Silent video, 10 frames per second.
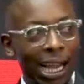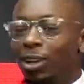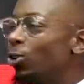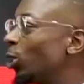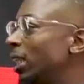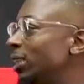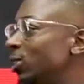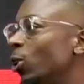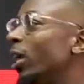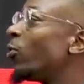I know they
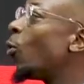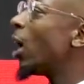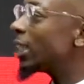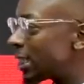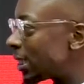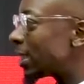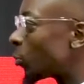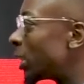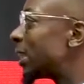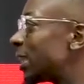did not have
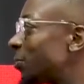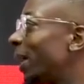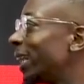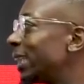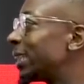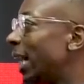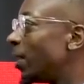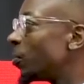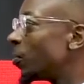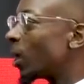watches by that time.